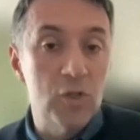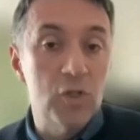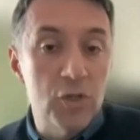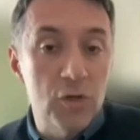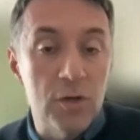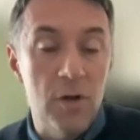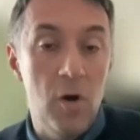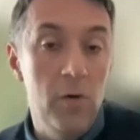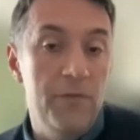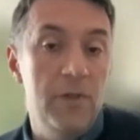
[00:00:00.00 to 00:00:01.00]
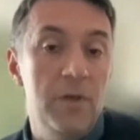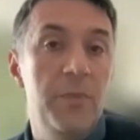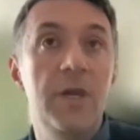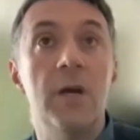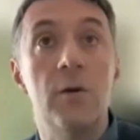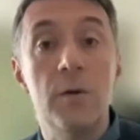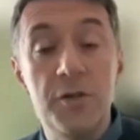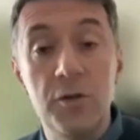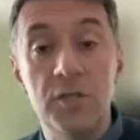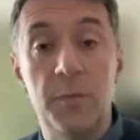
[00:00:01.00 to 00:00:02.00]
should hopefully be a
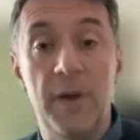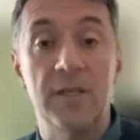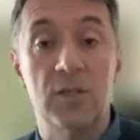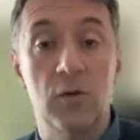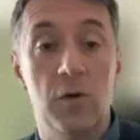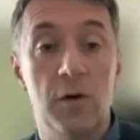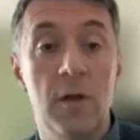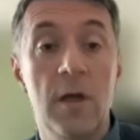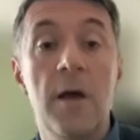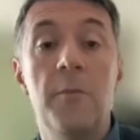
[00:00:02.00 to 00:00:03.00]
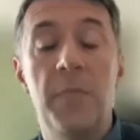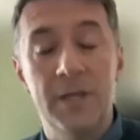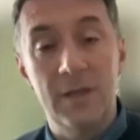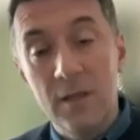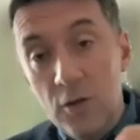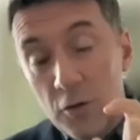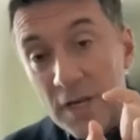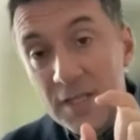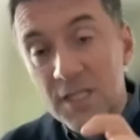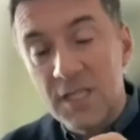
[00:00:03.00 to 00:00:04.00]
reduced pain score, but you
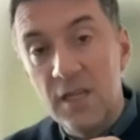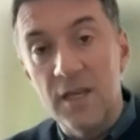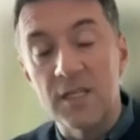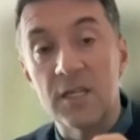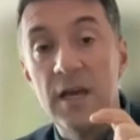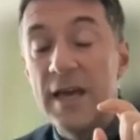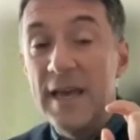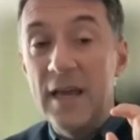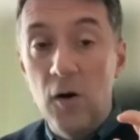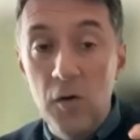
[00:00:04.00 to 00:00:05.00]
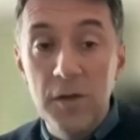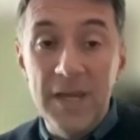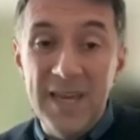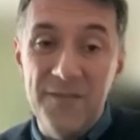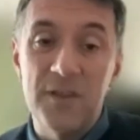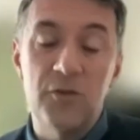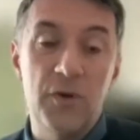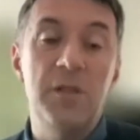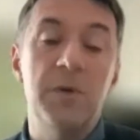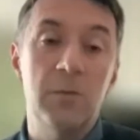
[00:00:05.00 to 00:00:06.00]
can see this only if the
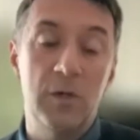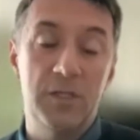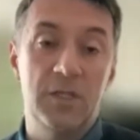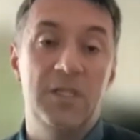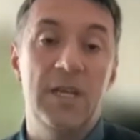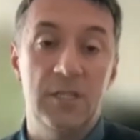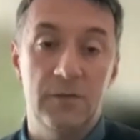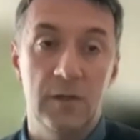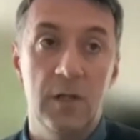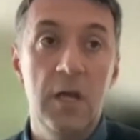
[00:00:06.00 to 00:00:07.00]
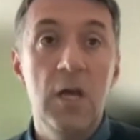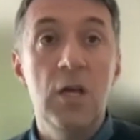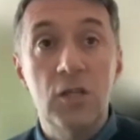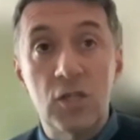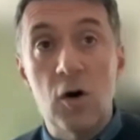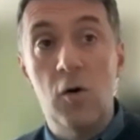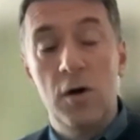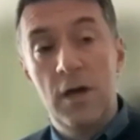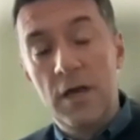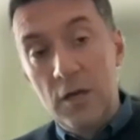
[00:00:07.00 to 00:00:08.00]
treatment was successful. So